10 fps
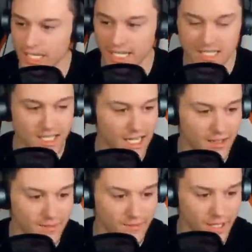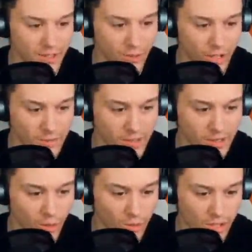actually kind of annoying me.
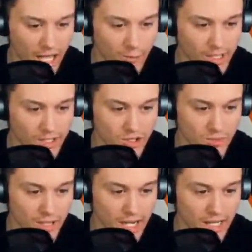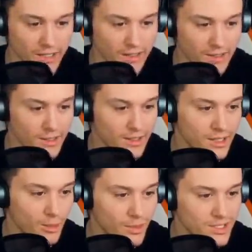Oh, God, we can jump high.
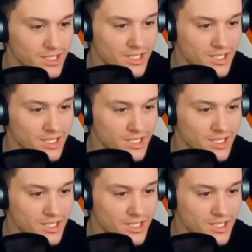I want to see